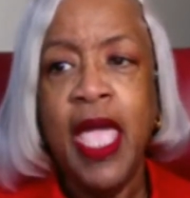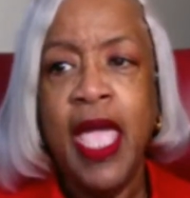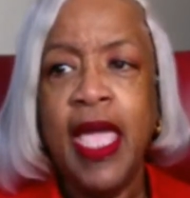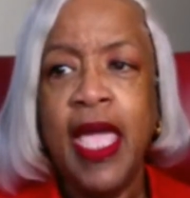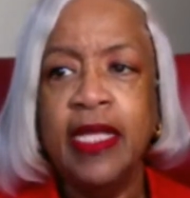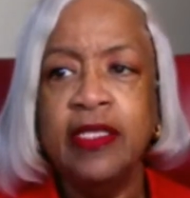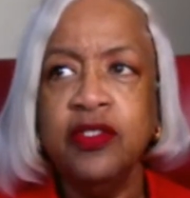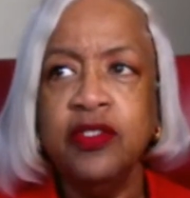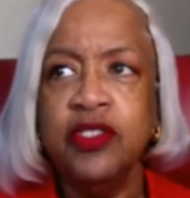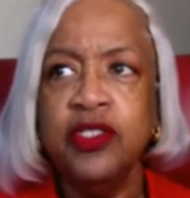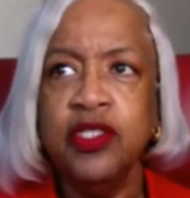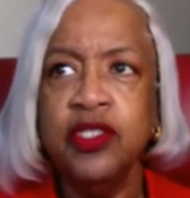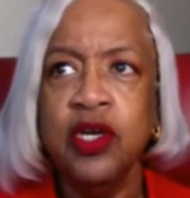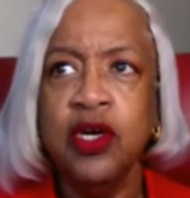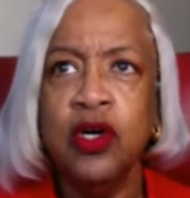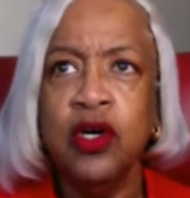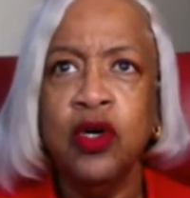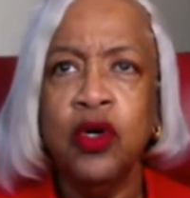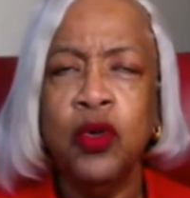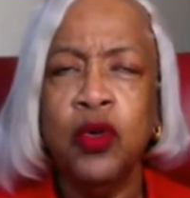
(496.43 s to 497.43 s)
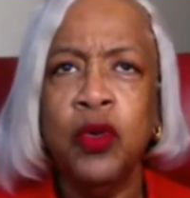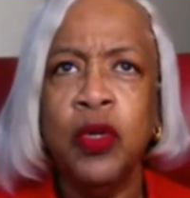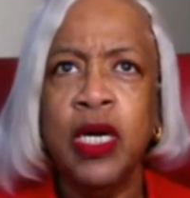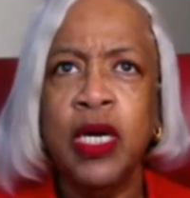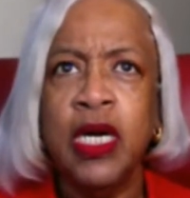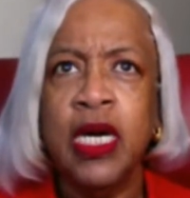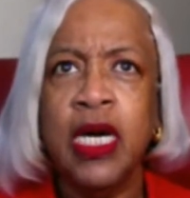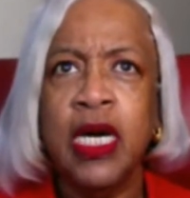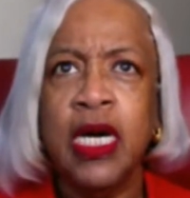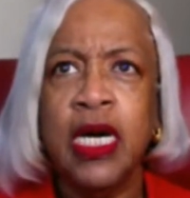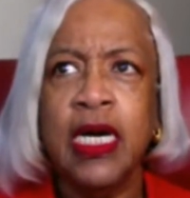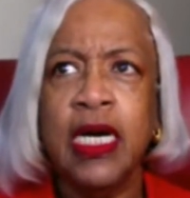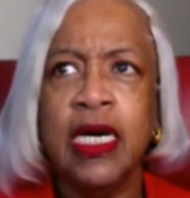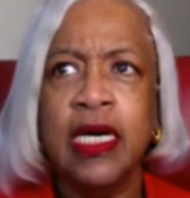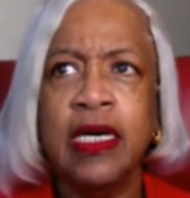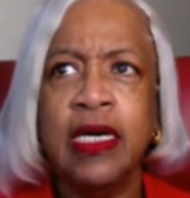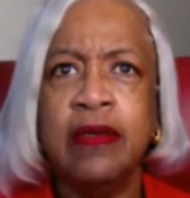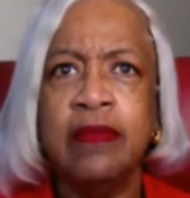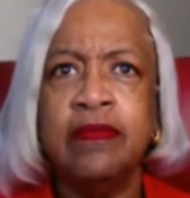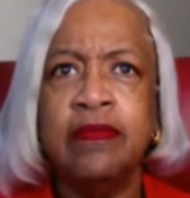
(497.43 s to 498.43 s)
And so
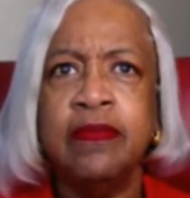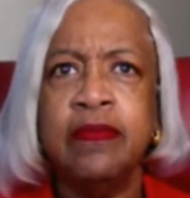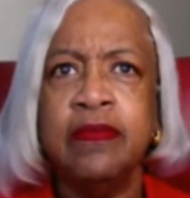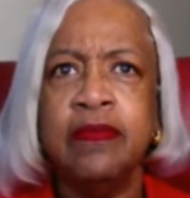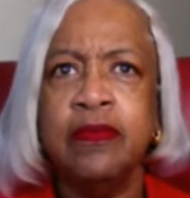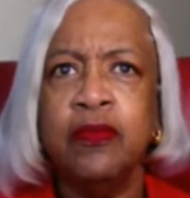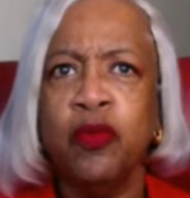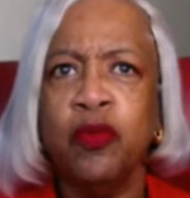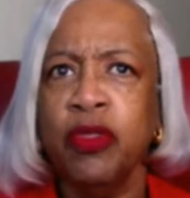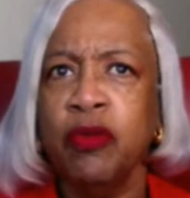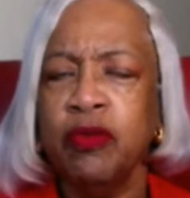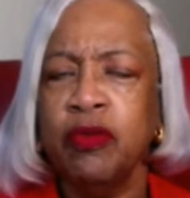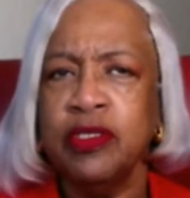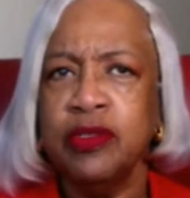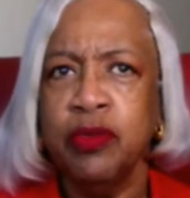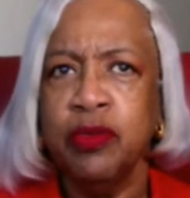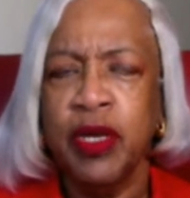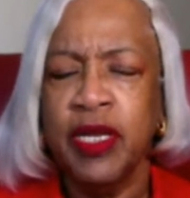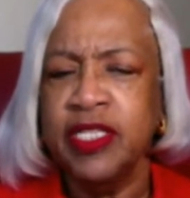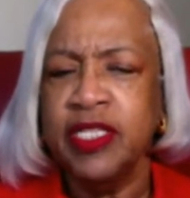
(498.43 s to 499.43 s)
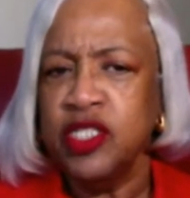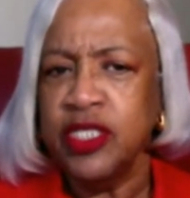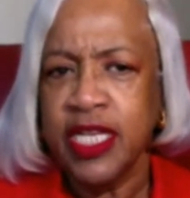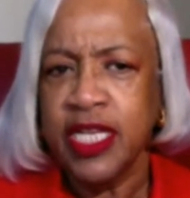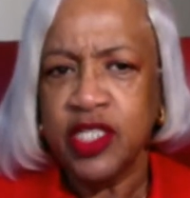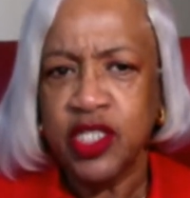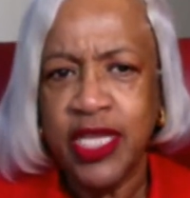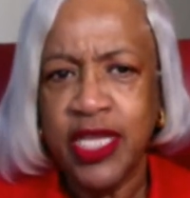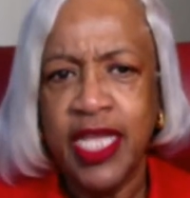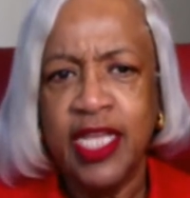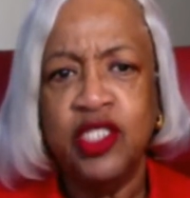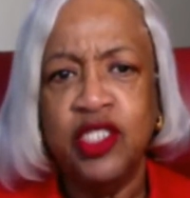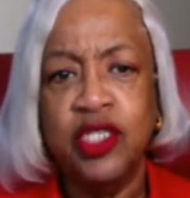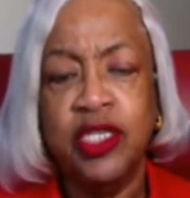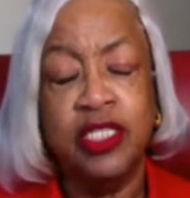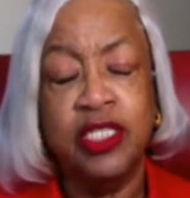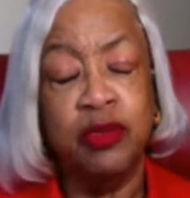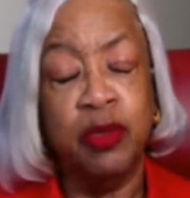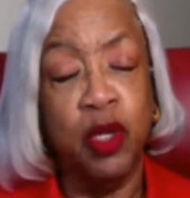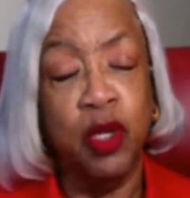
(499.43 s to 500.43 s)
uh, whether it was religious education,
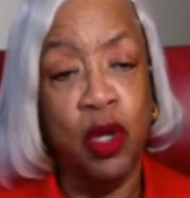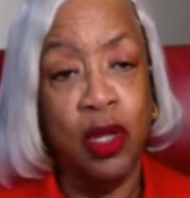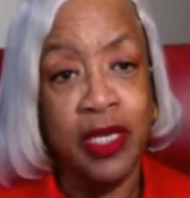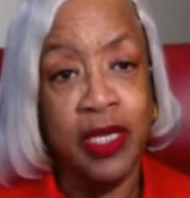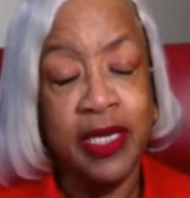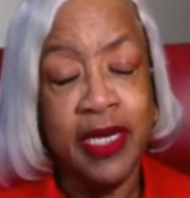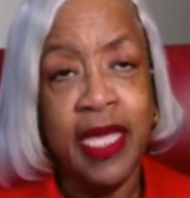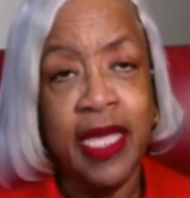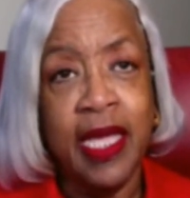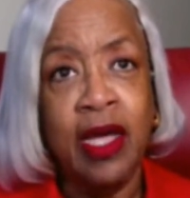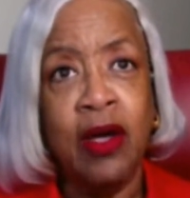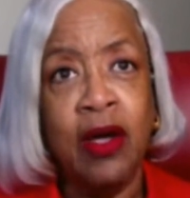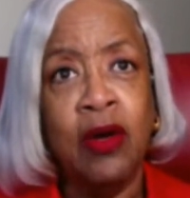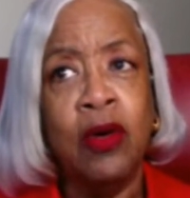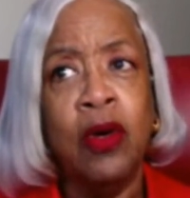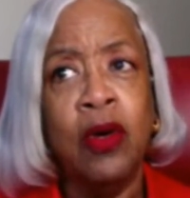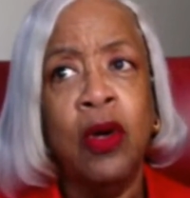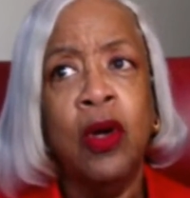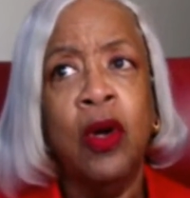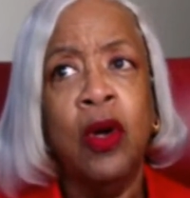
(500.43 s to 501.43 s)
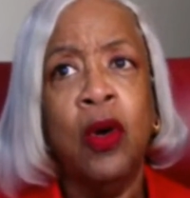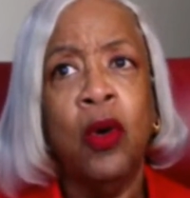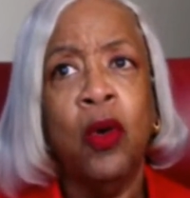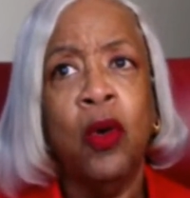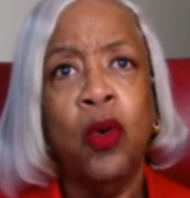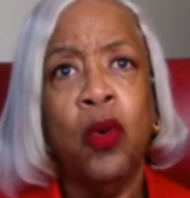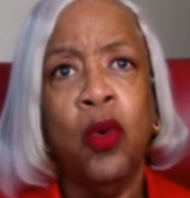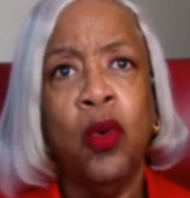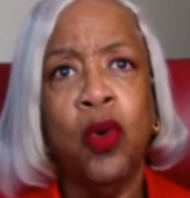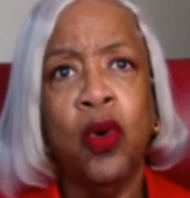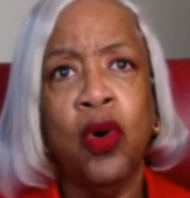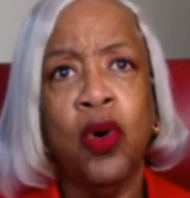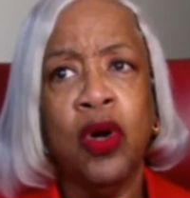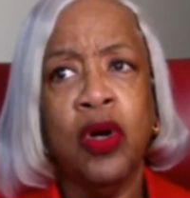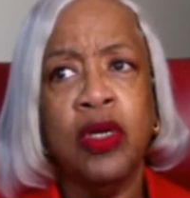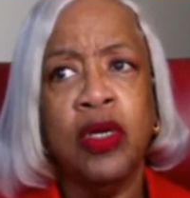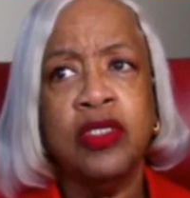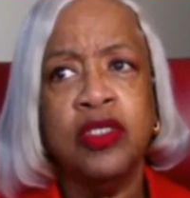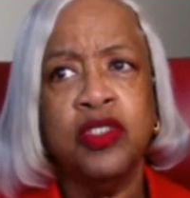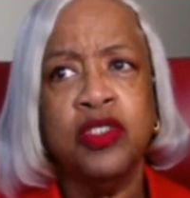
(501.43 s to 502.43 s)
as we call it now,
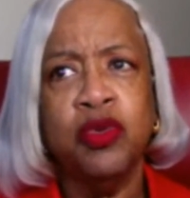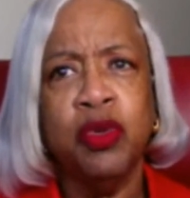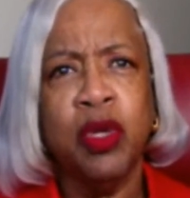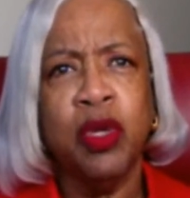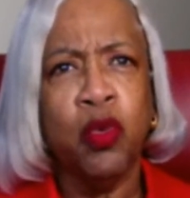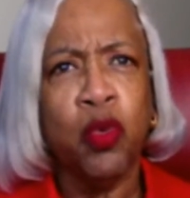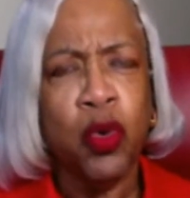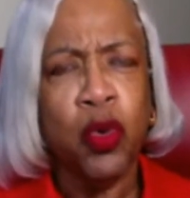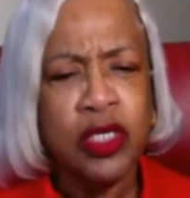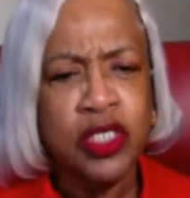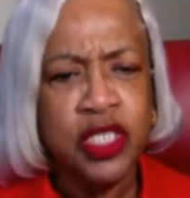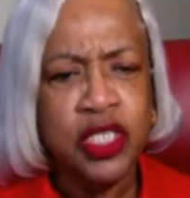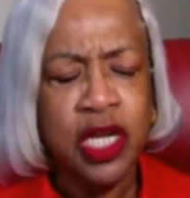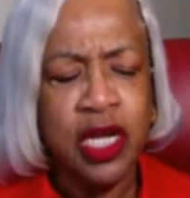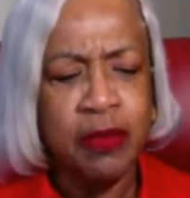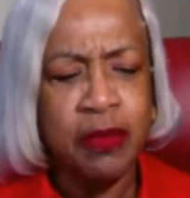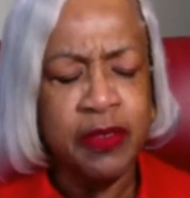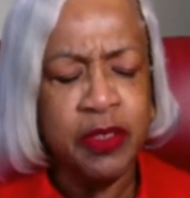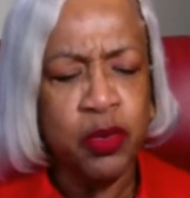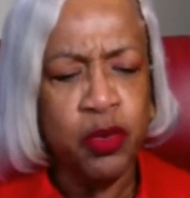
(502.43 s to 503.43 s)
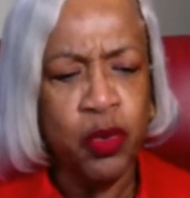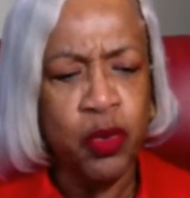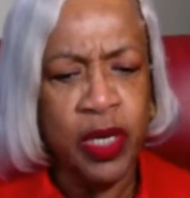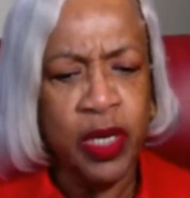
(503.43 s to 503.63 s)
or doing workshops,